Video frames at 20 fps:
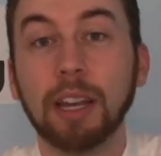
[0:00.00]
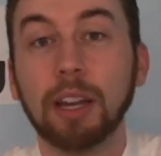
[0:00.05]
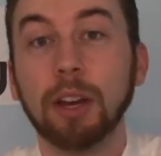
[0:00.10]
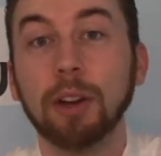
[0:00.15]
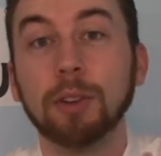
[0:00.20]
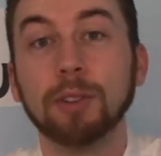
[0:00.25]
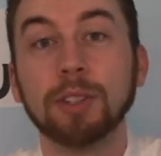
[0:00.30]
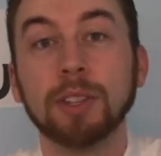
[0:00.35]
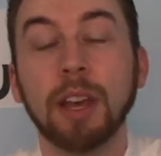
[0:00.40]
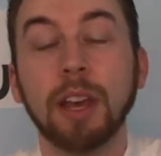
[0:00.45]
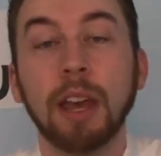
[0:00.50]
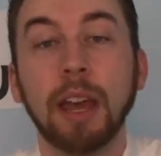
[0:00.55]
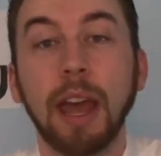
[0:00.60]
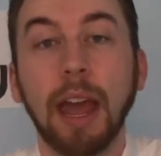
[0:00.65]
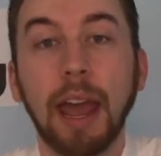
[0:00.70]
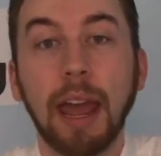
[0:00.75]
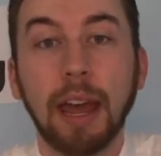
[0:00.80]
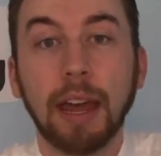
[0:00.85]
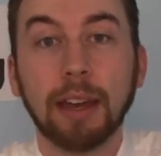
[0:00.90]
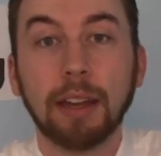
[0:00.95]
He goes
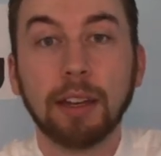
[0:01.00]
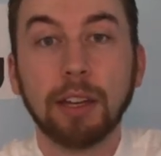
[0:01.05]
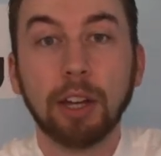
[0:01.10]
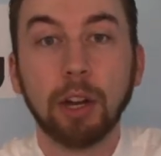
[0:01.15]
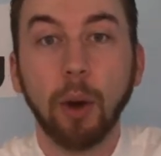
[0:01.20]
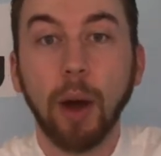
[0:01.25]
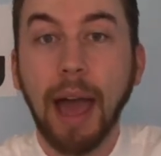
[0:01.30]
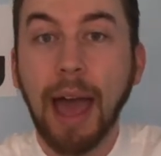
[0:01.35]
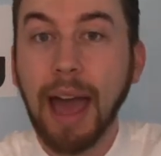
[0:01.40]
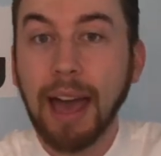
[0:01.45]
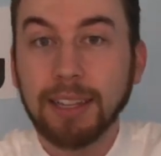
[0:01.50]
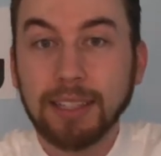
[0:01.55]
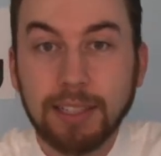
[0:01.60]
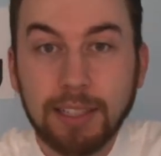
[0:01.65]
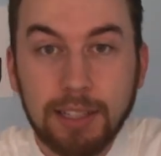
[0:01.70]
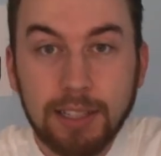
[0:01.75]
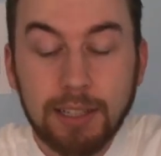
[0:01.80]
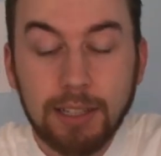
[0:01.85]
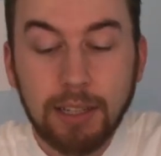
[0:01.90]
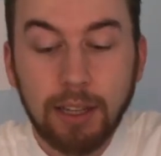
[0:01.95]
and
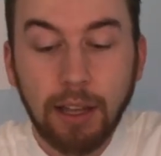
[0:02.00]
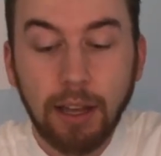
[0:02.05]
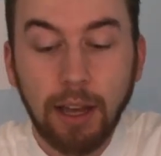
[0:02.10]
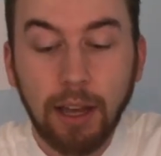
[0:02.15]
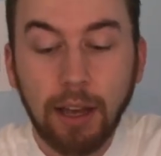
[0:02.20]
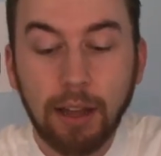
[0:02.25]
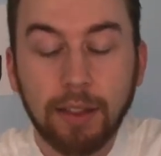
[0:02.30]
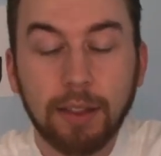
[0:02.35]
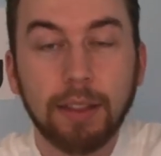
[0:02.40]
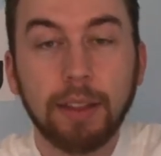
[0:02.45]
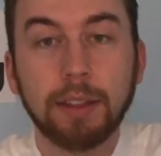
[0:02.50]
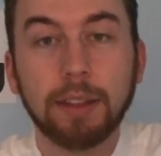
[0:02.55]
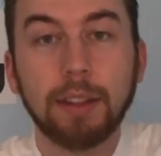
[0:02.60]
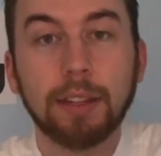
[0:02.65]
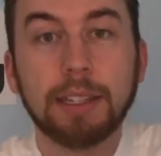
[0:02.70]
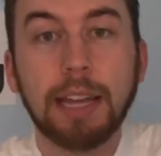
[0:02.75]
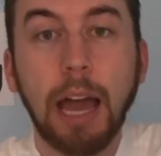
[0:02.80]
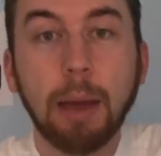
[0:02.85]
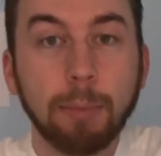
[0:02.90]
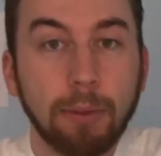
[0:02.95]
asks
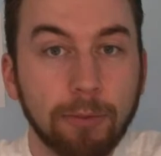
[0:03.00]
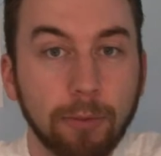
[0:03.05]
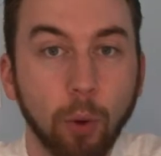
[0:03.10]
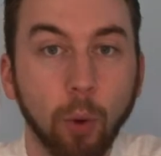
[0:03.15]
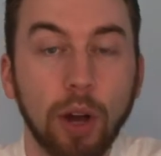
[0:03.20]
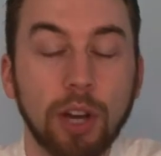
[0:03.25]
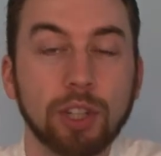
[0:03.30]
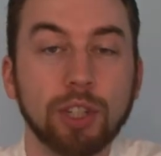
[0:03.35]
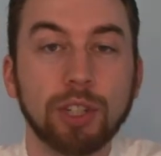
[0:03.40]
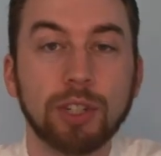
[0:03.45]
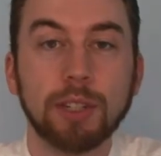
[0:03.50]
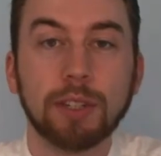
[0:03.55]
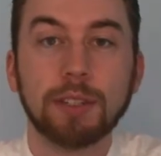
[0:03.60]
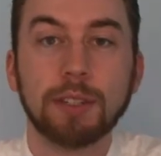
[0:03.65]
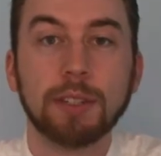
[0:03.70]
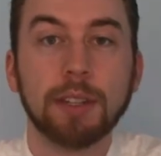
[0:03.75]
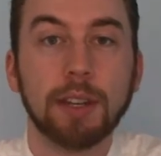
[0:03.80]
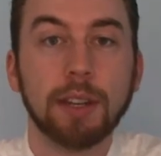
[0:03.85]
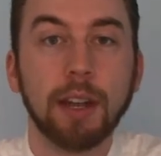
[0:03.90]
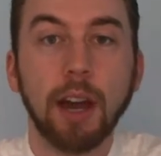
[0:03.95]
the type of
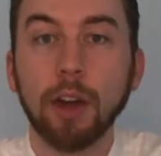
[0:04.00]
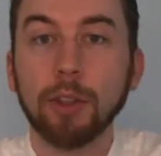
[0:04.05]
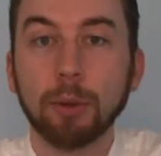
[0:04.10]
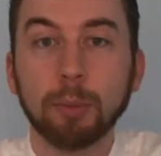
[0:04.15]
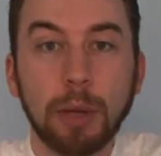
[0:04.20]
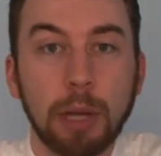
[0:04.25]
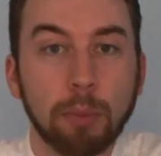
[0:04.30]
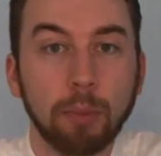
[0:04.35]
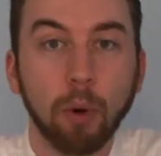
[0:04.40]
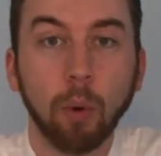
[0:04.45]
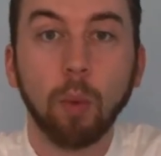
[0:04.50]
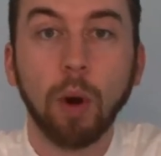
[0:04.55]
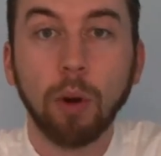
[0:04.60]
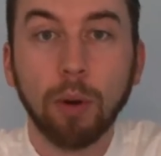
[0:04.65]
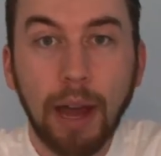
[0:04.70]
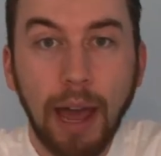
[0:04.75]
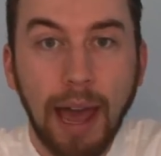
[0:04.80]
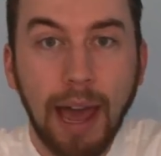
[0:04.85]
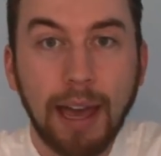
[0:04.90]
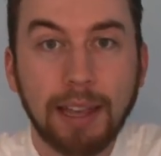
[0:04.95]
questions that other people
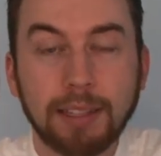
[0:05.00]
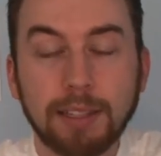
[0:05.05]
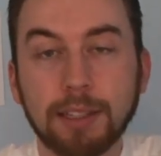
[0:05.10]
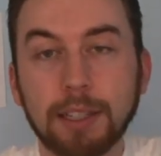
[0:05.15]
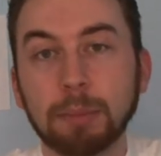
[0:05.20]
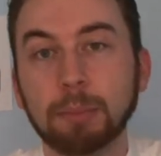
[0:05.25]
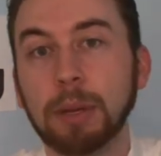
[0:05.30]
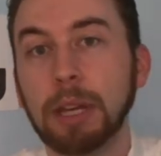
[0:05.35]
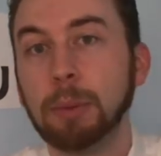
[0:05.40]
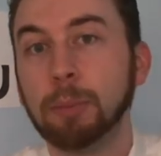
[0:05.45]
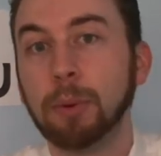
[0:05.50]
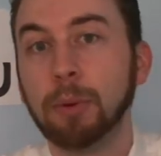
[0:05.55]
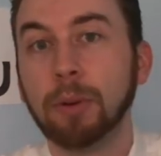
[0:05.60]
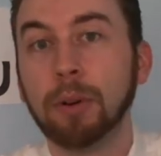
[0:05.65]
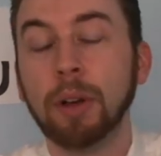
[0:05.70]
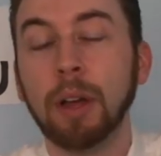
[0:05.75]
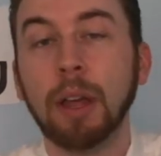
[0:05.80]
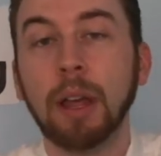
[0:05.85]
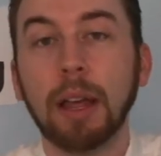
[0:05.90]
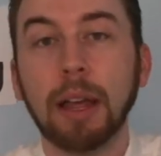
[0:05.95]
won't ask to
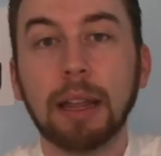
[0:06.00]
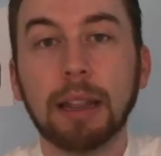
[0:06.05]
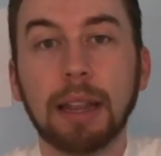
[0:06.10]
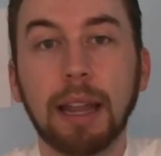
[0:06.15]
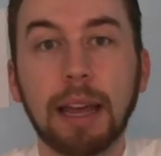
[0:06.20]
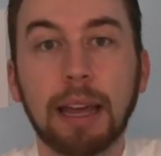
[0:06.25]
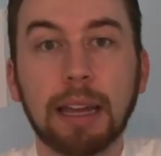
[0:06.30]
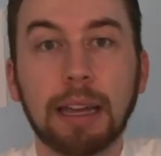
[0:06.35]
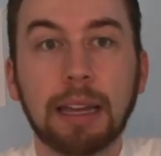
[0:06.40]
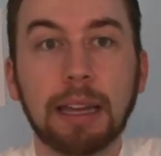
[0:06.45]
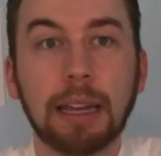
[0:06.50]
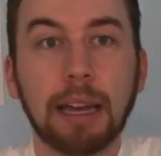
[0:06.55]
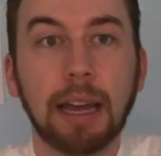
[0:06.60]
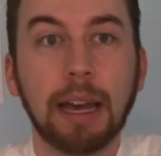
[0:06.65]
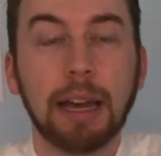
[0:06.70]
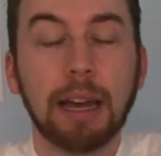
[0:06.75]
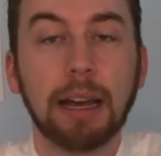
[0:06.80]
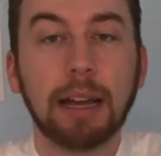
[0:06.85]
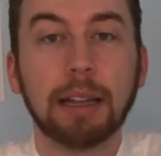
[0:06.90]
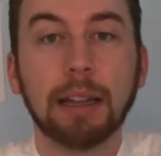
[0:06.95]
people like
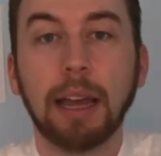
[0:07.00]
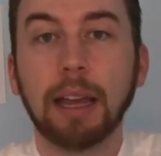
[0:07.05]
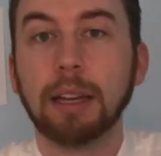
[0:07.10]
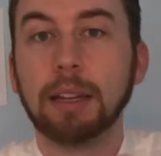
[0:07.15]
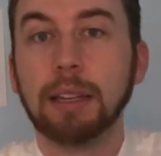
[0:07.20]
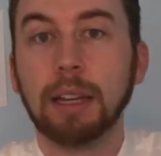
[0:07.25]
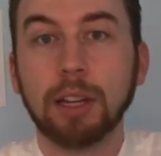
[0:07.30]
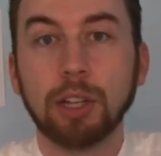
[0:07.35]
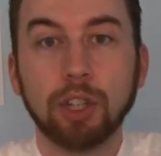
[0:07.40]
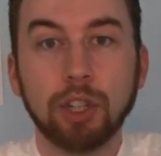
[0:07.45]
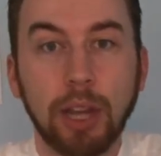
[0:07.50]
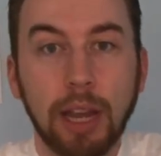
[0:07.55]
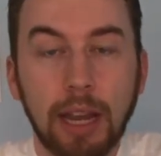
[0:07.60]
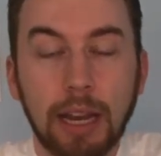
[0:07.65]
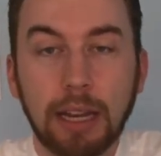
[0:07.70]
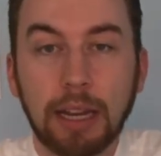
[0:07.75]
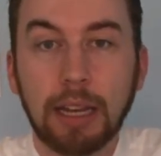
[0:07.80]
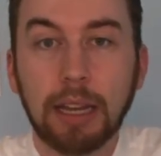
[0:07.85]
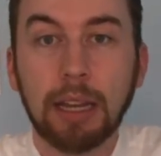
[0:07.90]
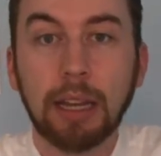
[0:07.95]
Dick
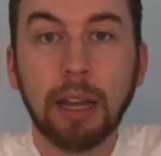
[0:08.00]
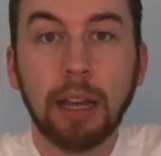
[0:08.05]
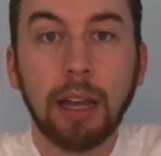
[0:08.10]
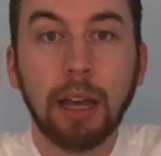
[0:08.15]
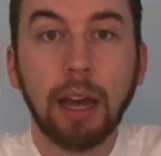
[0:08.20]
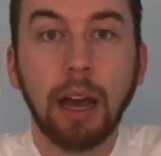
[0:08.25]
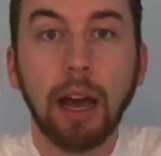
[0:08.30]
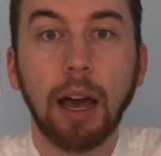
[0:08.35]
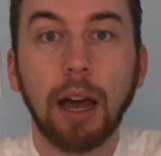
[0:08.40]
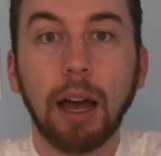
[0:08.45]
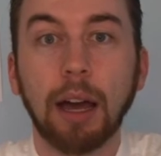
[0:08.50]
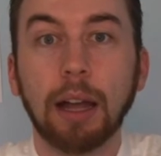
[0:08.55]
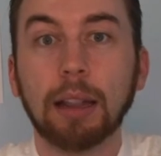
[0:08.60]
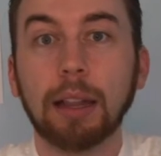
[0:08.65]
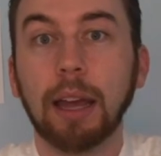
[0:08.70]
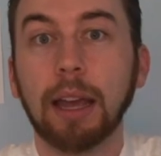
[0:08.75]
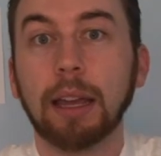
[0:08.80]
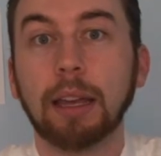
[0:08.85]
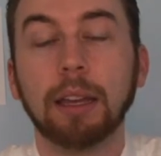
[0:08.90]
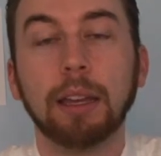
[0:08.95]
Cheney,
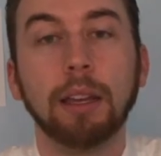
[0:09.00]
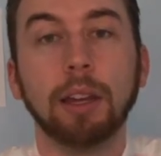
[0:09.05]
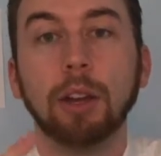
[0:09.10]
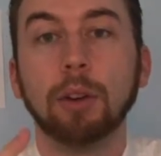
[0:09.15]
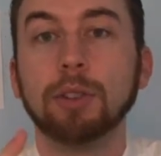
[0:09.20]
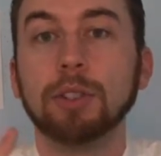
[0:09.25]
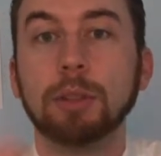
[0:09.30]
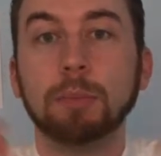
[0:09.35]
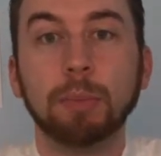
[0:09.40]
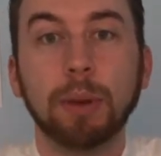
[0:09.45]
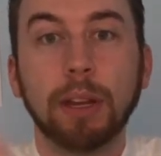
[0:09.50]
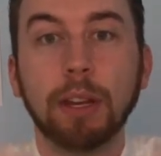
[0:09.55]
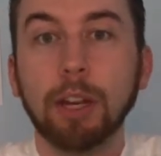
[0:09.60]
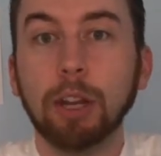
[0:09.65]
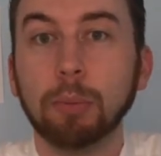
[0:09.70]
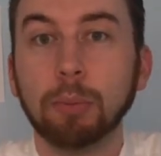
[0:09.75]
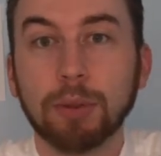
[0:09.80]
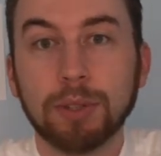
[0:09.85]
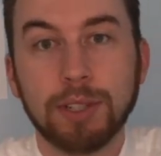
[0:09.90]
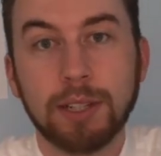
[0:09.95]

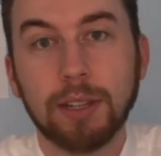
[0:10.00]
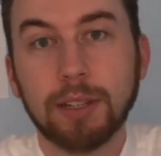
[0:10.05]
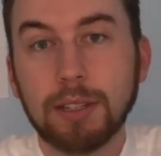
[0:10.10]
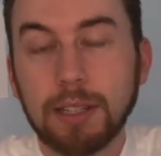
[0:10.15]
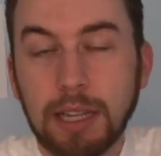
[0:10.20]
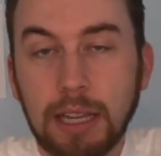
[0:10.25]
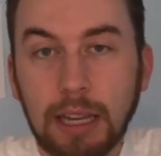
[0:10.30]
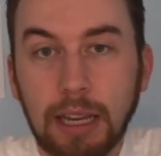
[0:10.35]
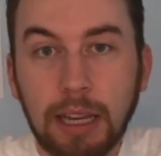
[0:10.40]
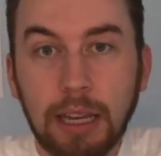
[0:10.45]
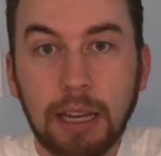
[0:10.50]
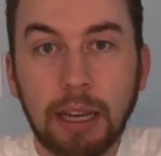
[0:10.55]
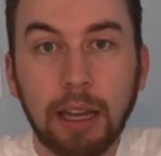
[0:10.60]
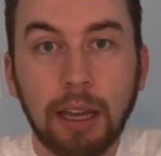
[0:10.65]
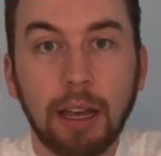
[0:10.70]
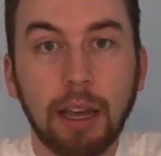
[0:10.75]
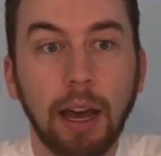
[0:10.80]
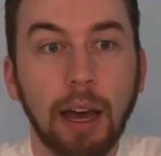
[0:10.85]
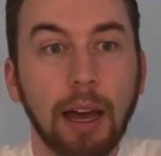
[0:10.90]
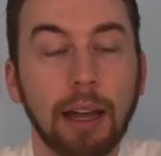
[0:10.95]
Zbigniew
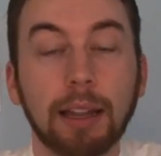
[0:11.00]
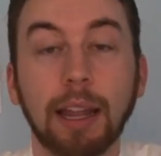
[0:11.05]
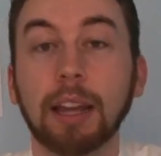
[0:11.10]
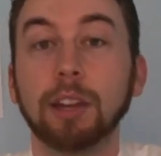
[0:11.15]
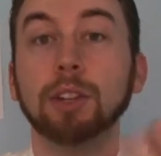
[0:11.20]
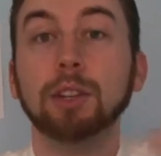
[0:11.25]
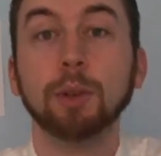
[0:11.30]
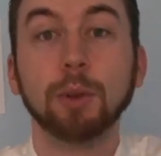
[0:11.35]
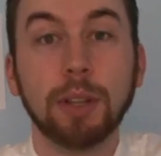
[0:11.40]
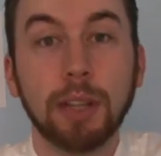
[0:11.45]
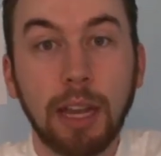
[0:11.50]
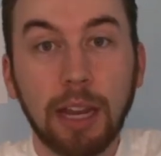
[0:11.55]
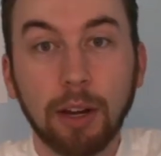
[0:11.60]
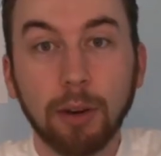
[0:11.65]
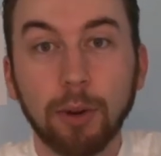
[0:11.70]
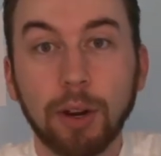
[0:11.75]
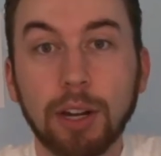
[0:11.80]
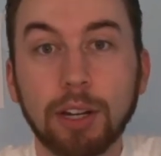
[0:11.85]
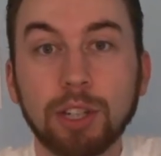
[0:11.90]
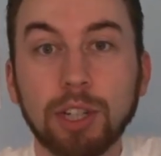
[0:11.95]
Brzezinski, like Newt
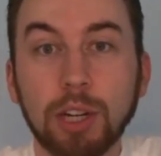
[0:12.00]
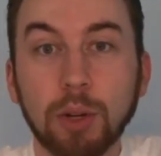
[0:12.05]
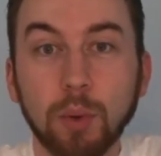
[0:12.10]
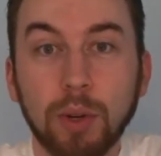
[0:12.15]
Gingrich.